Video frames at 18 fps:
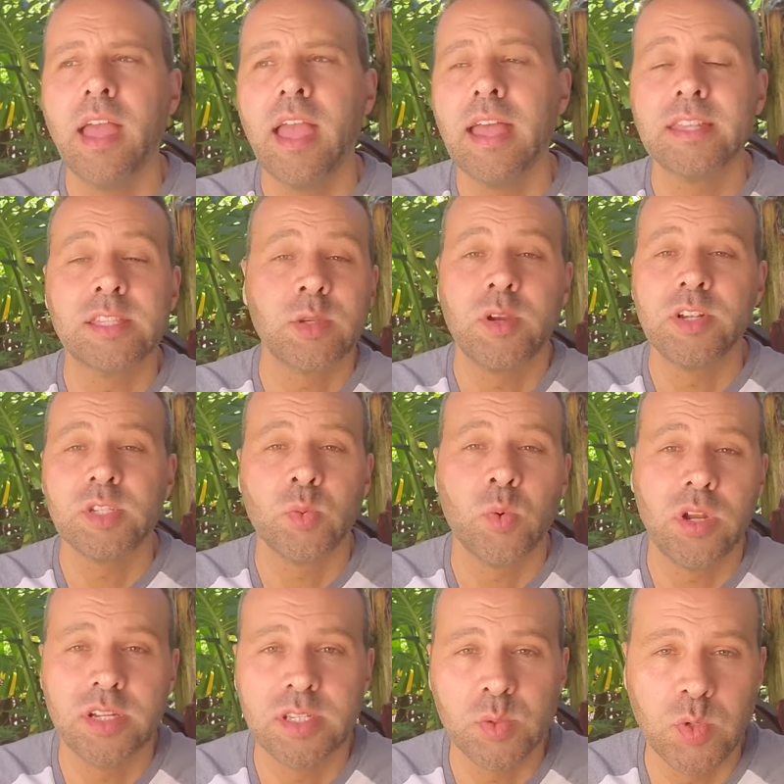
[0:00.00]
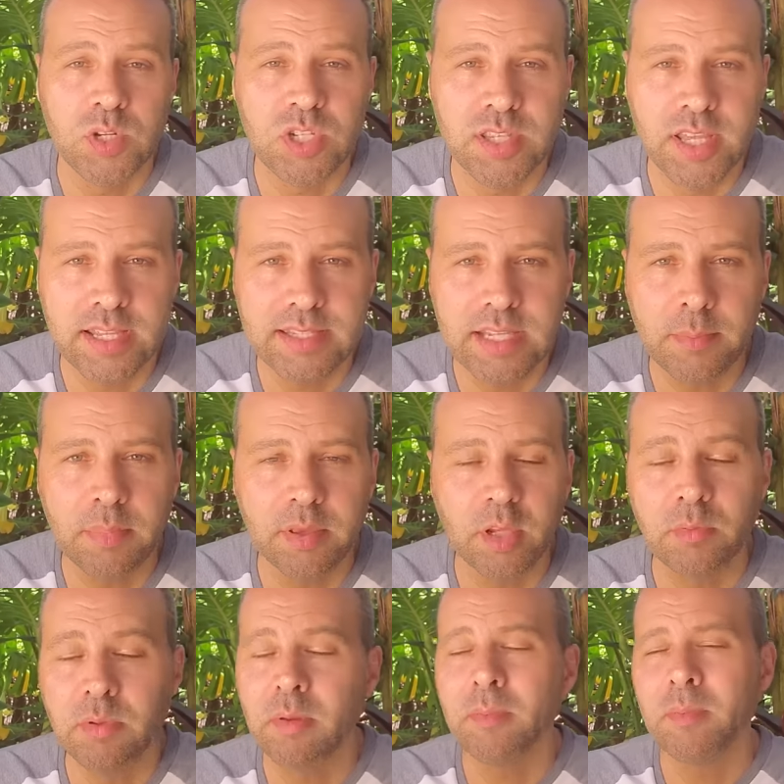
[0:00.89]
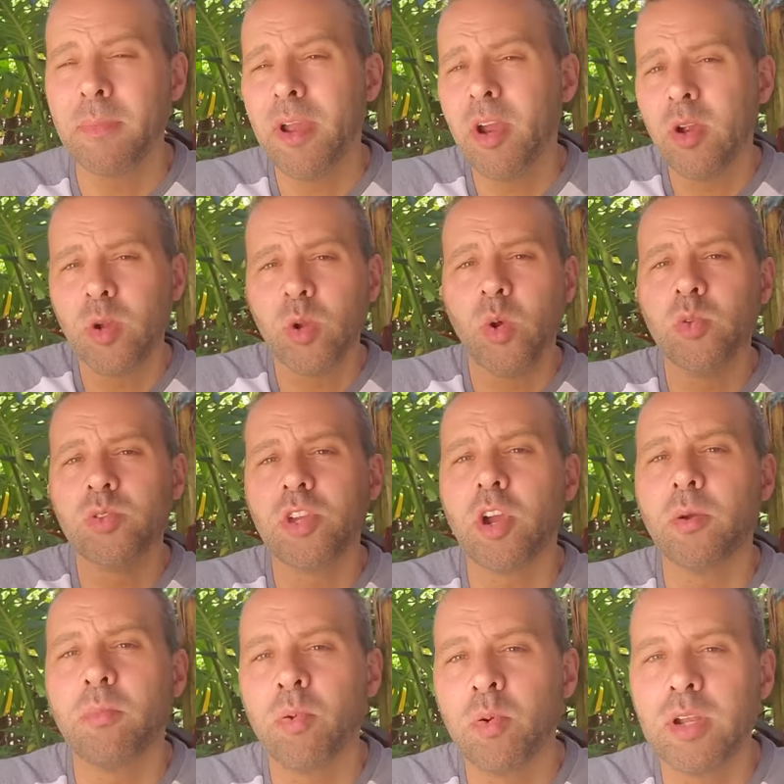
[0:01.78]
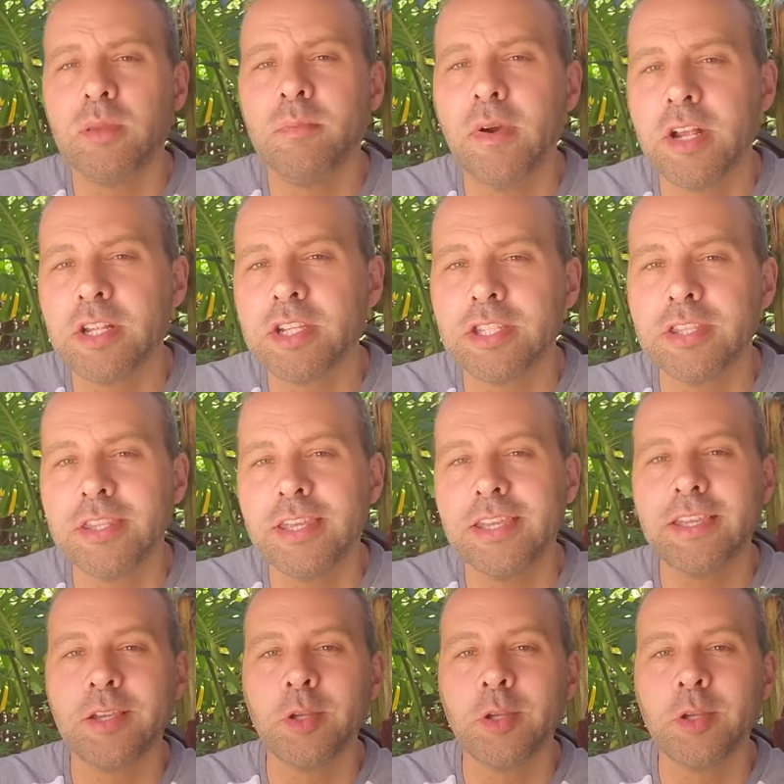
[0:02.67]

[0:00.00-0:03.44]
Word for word: And so I just wanted to switch things up a little bit. Marigolds are pretty much the